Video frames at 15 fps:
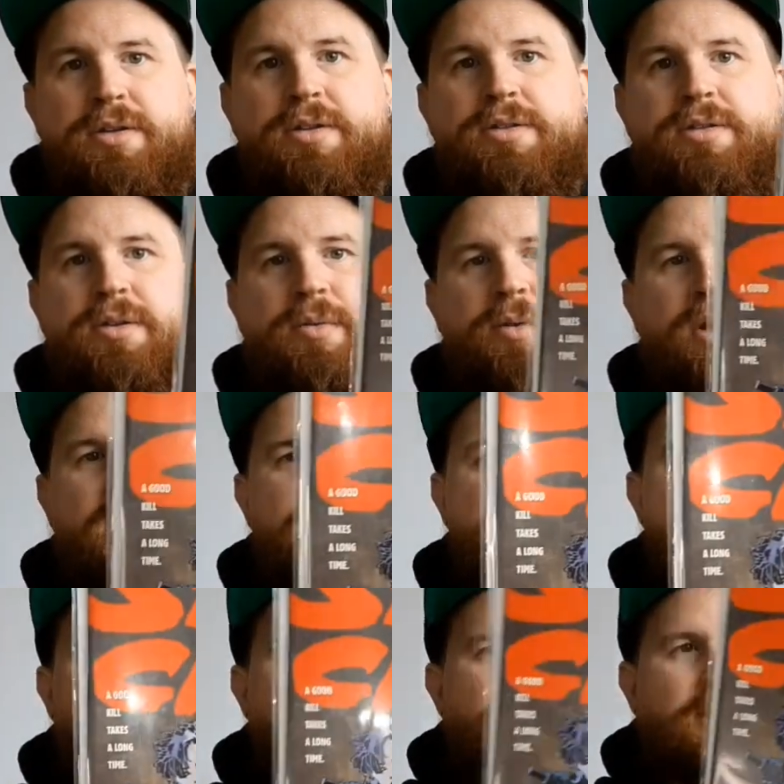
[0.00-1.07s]
So really
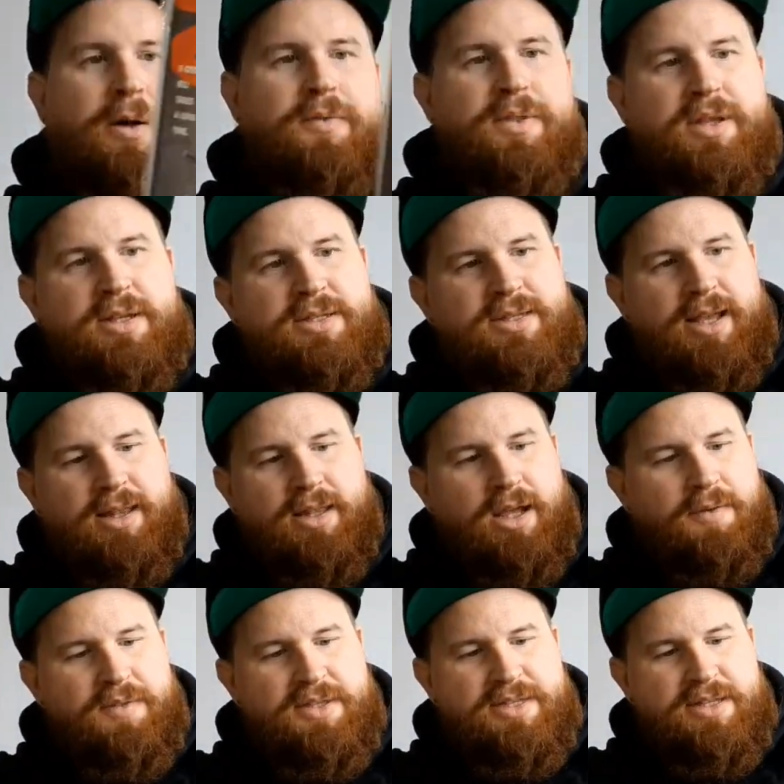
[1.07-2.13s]
excited about this. I
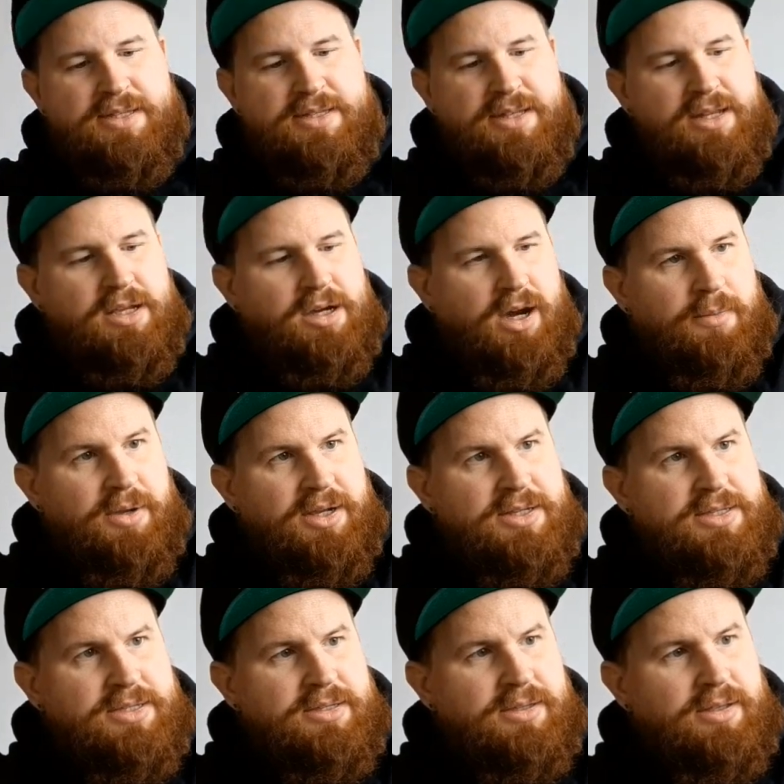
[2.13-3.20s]
love the Sin City
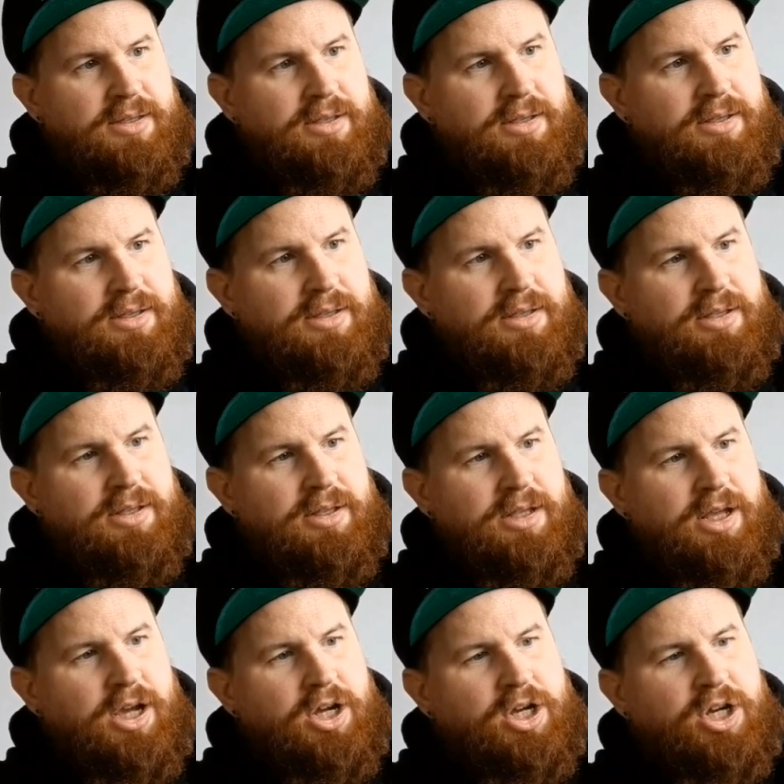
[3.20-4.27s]
comics.
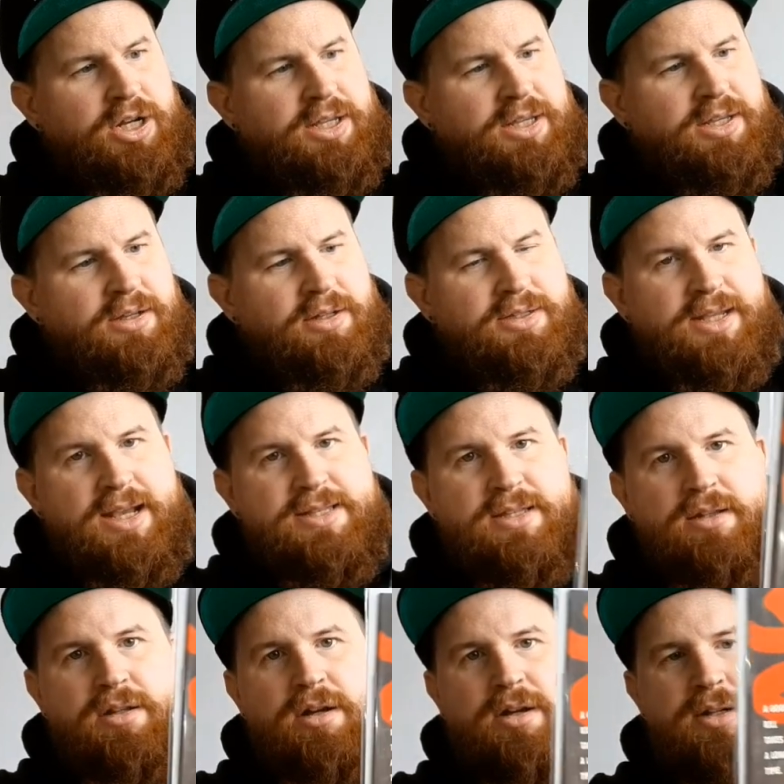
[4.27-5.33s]
A good kill takes a
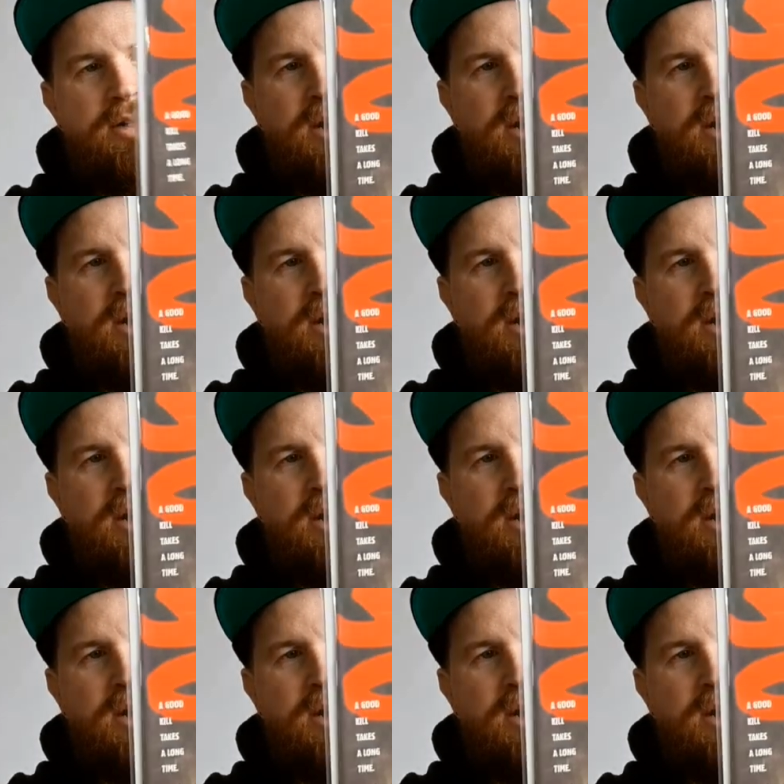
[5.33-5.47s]
long